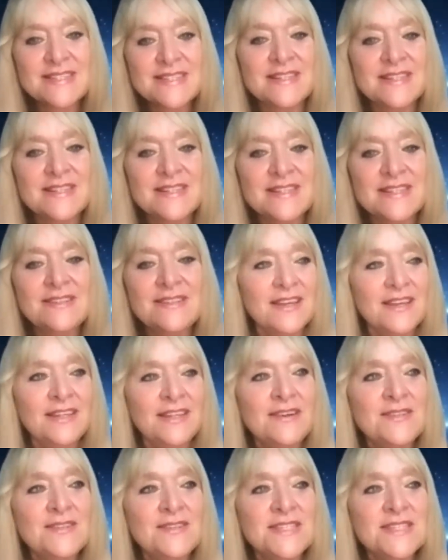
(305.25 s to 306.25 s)
And
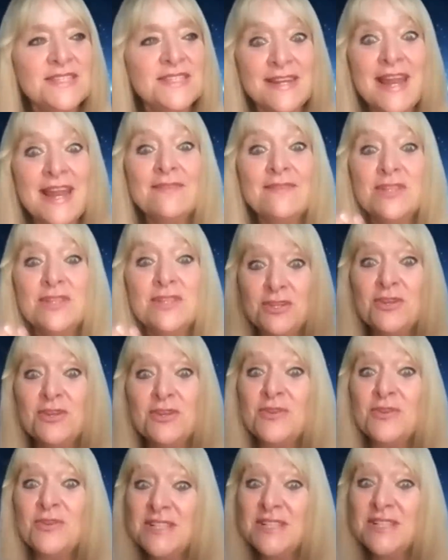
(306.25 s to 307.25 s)
it started out with
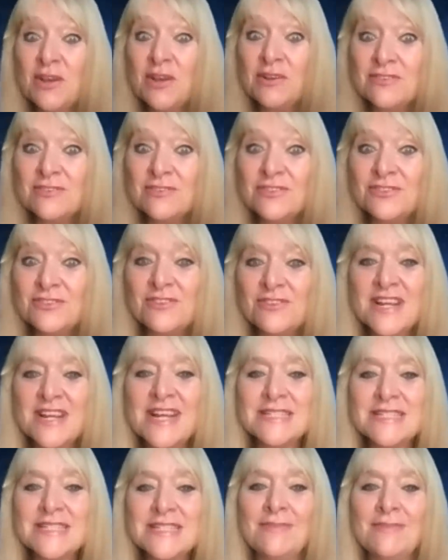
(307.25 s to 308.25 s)
you and Tony
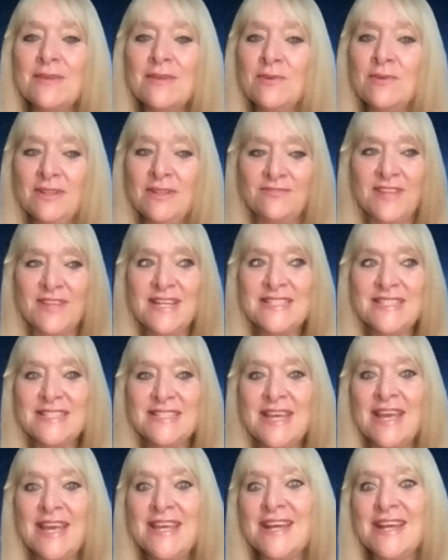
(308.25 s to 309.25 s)
Rodriguez. I'm like, well, if they
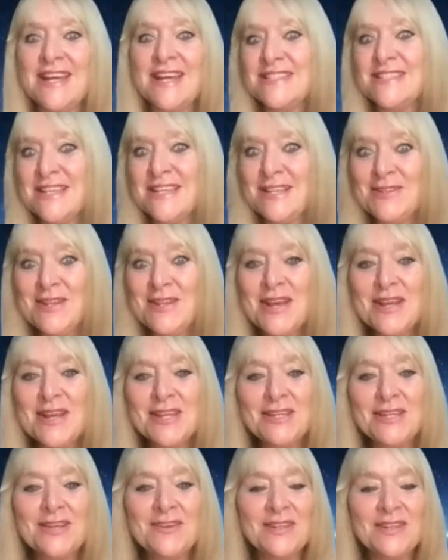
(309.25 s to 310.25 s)
say yes, then
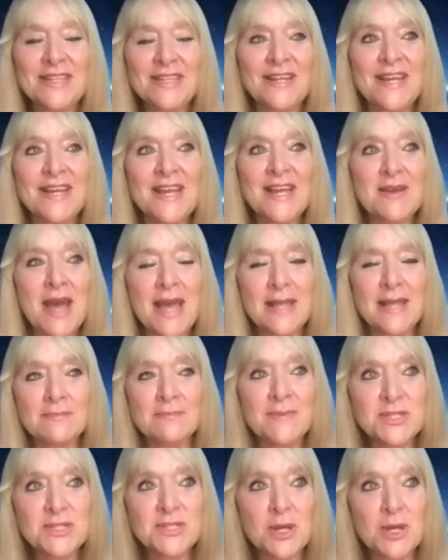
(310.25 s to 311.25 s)
and then I had
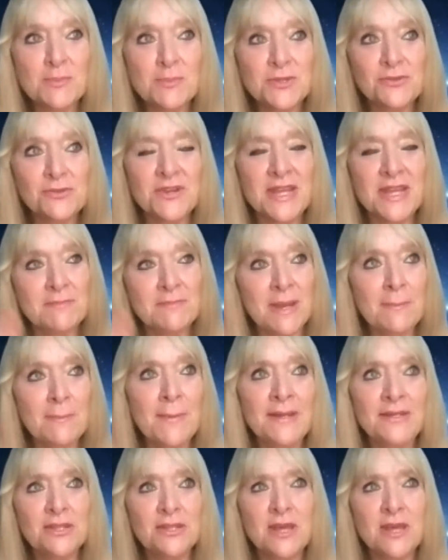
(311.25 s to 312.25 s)
my top three in my
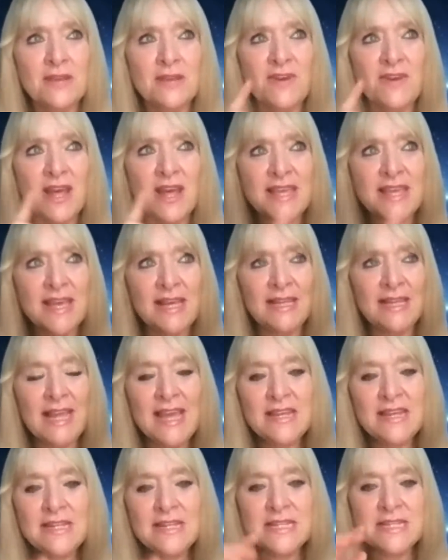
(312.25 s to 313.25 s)
mind. I thought, if I get
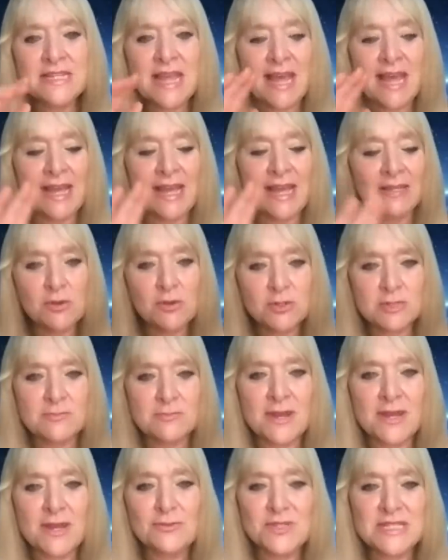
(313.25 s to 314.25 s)
Elena Danan, Dr.
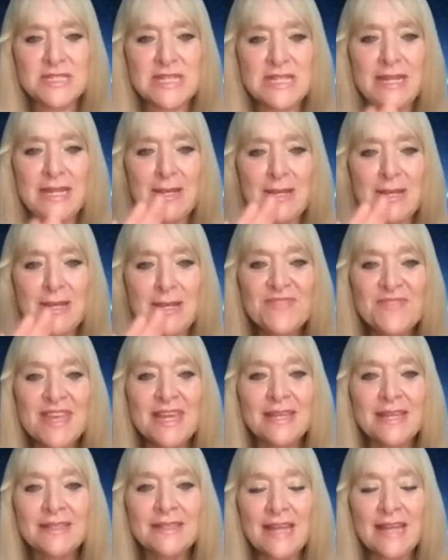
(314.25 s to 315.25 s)
Michael Salla,
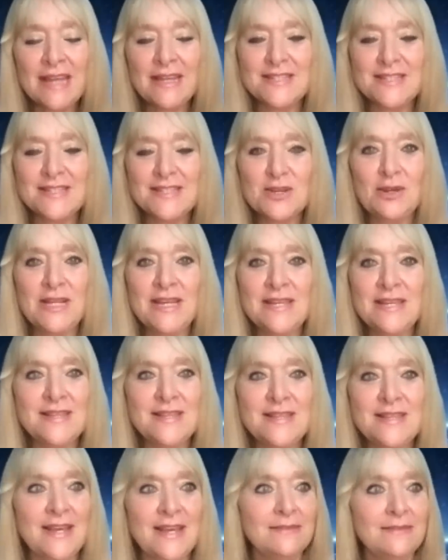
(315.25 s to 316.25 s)
and Alex Collier,
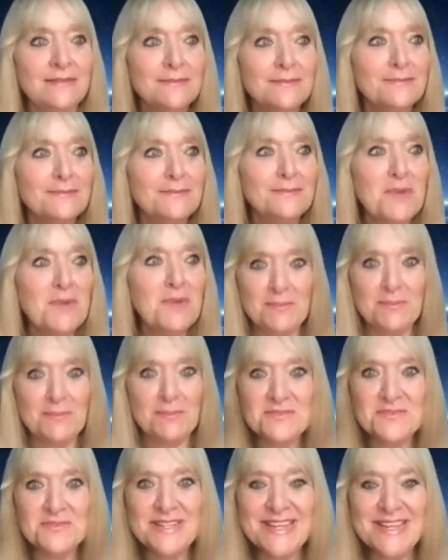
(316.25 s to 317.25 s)
then I'm
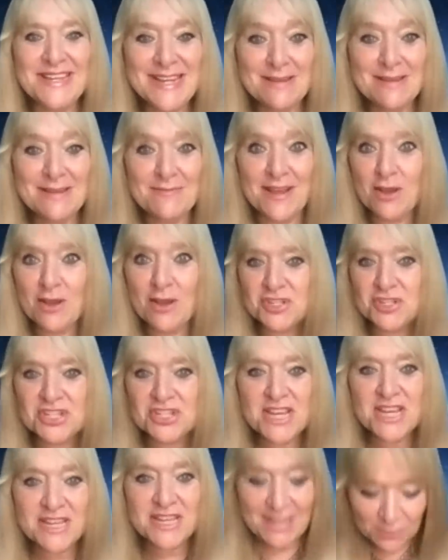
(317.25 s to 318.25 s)
doing it. And I'm like, oh
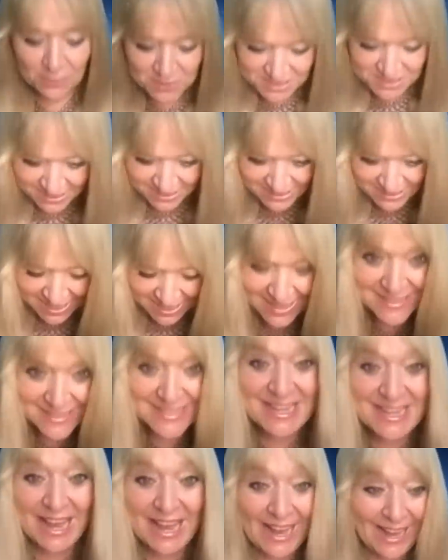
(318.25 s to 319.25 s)
shit, they all said yes.